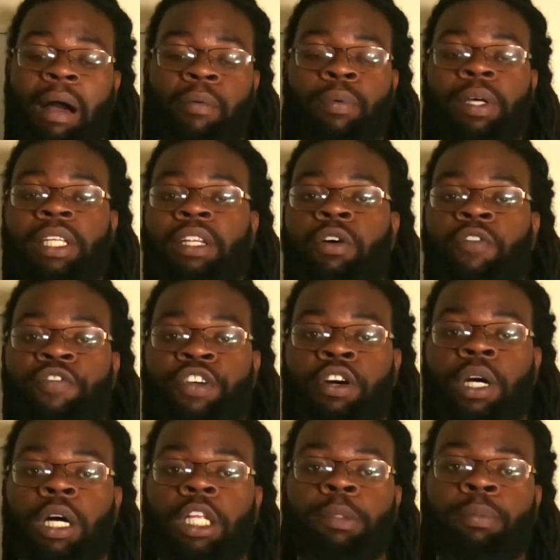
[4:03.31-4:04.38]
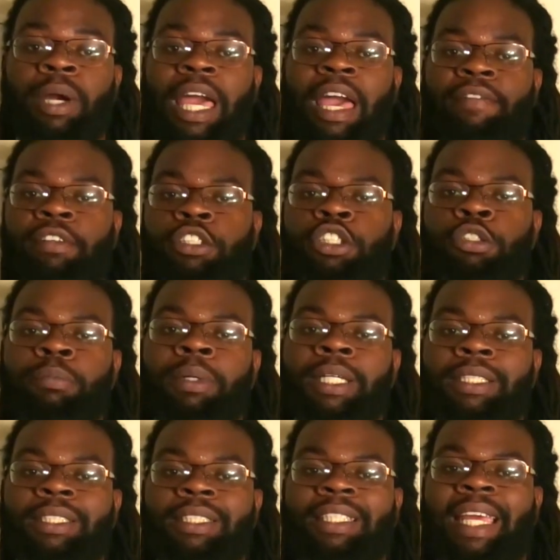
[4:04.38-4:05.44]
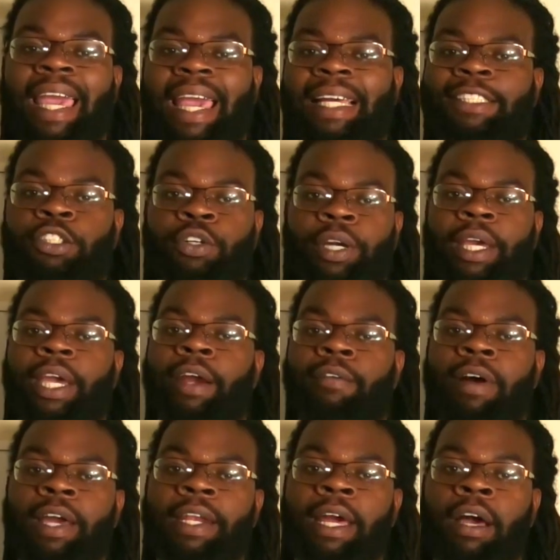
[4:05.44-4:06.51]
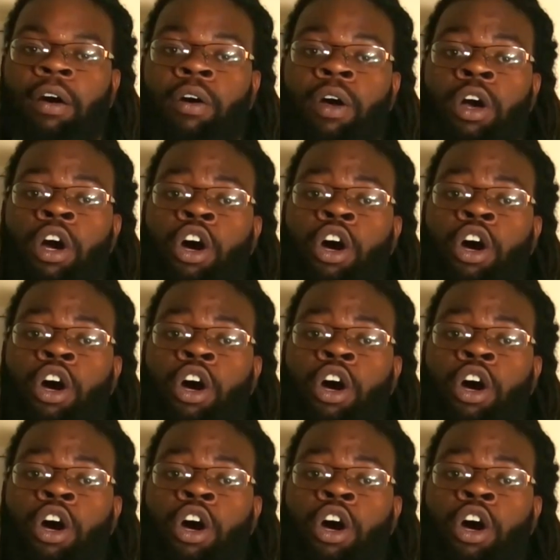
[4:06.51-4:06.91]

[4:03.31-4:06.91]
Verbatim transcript: I really don't feel comfortable having too much cash on hand right now.